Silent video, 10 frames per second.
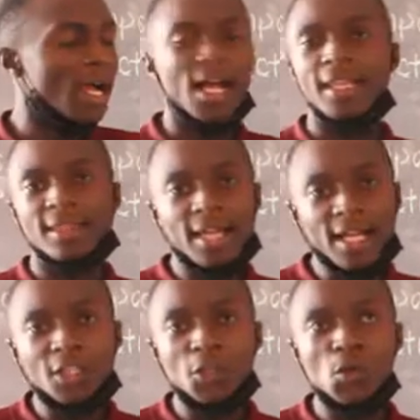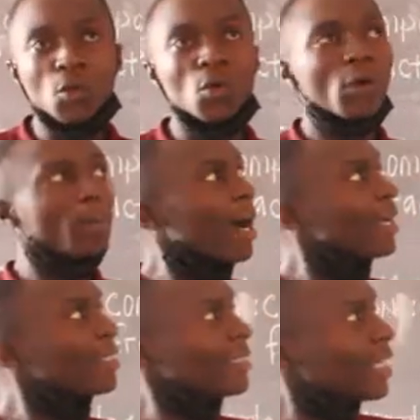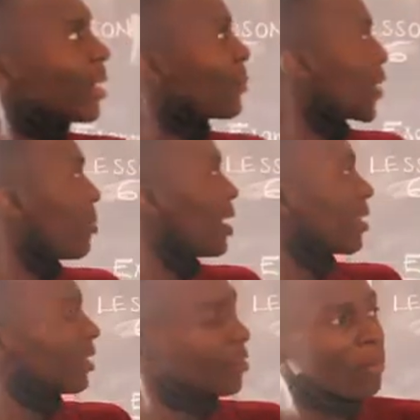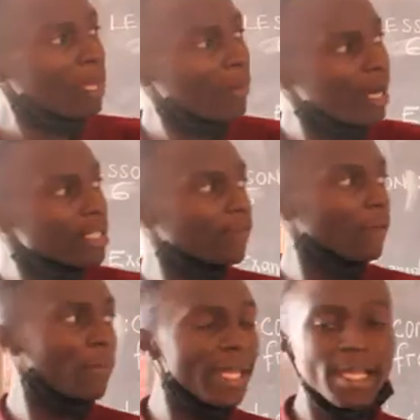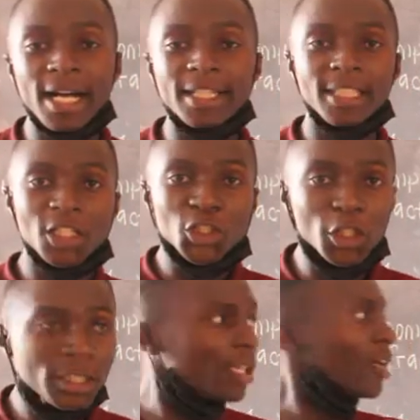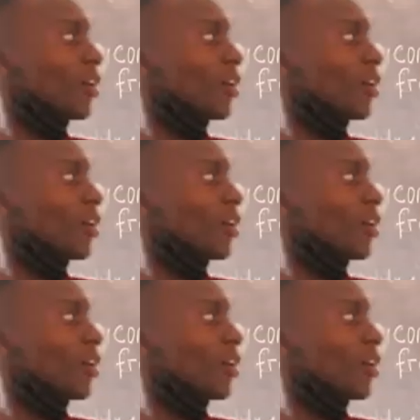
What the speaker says: I thank you, my dear primary 3 members, for paying attention.